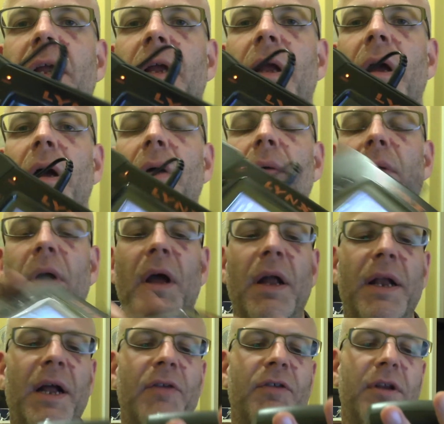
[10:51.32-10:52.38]
you go.
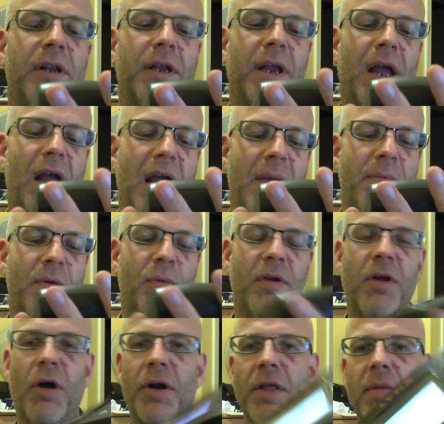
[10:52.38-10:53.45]
And actually, the game that we
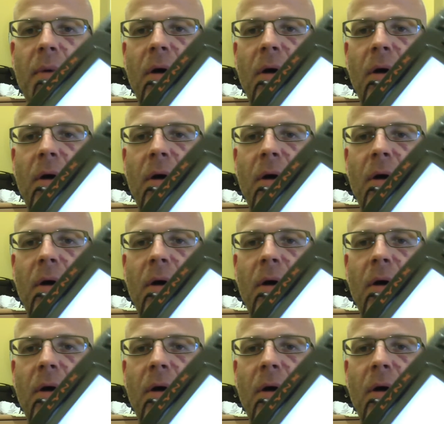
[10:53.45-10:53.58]
got at the